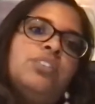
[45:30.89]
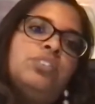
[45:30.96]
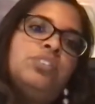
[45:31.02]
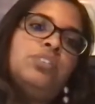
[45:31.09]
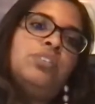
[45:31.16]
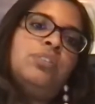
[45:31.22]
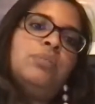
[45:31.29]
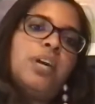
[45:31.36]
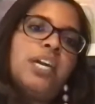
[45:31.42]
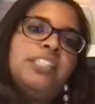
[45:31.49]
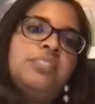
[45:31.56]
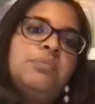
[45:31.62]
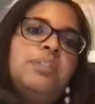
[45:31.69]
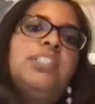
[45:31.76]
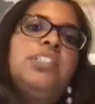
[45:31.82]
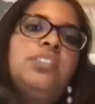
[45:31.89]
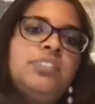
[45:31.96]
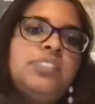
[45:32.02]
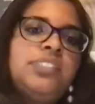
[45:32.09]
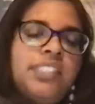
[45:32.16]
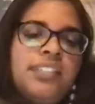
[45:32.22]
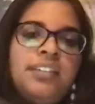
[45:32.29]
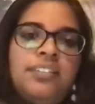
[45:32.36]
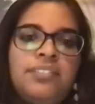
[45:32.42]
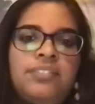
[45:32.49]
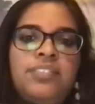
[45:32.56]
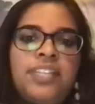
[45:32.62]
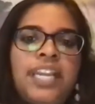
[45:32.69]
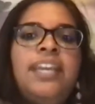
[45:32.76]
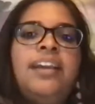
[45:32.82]
to the widespread use of
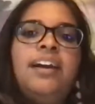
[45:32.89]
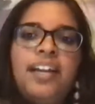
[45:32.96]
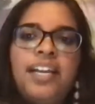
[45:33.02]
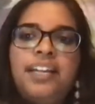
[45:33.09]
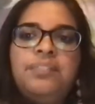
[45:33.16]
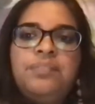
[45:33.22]
AI.